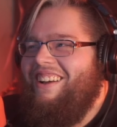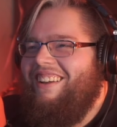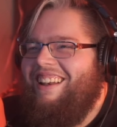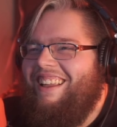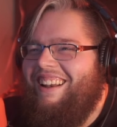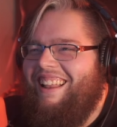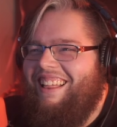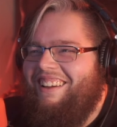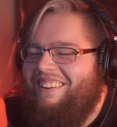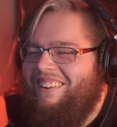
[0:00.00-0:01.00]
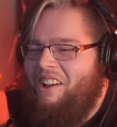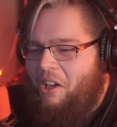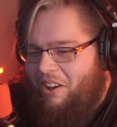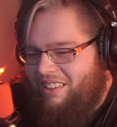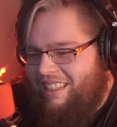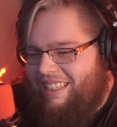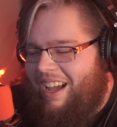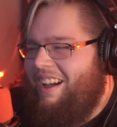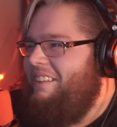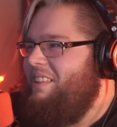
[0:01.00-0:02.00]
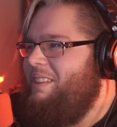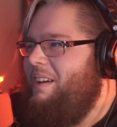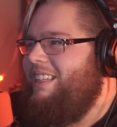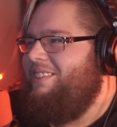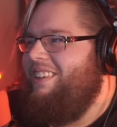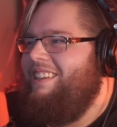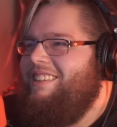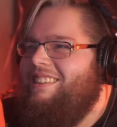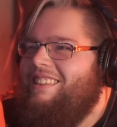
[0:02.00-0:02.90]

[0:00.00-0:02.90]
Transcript: No, no. Well, look, I, I'm in the basement.